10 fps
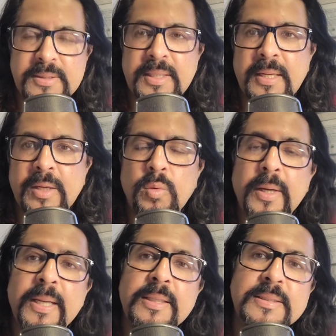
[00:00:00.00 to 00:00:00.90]
They are
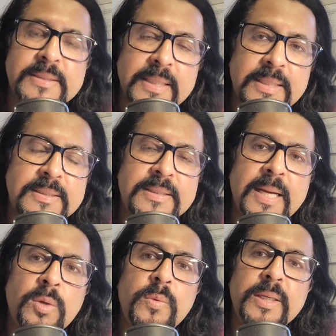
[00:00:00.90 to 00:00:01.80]
acquiring the skills
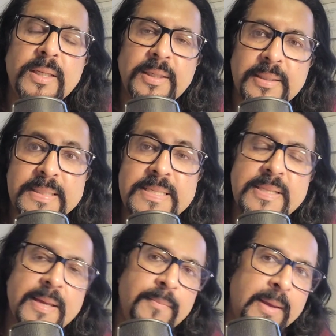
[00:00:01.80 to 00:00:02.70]
that will lead
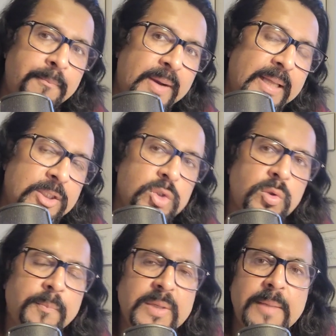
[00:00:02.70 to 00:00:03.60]
them a path
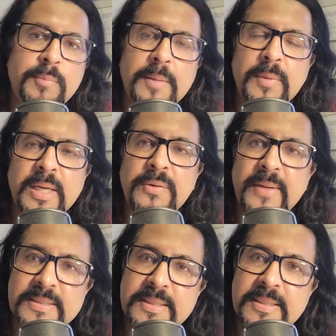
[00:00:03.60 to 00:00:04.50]
to obtain permanent
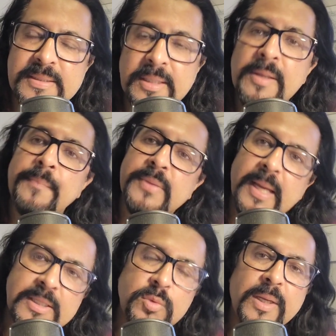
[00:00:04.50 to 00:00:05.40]
residence
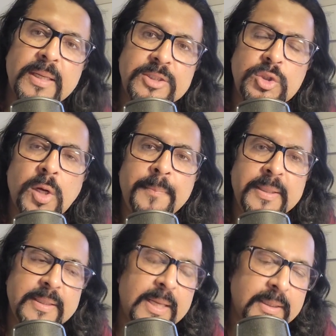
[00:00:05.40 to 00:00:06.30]
as well as job
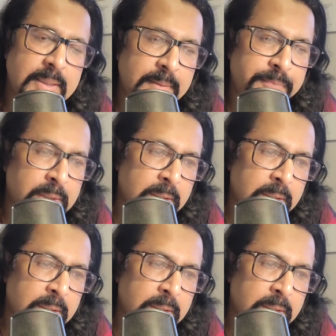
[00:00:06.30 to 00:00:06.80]
in Canada.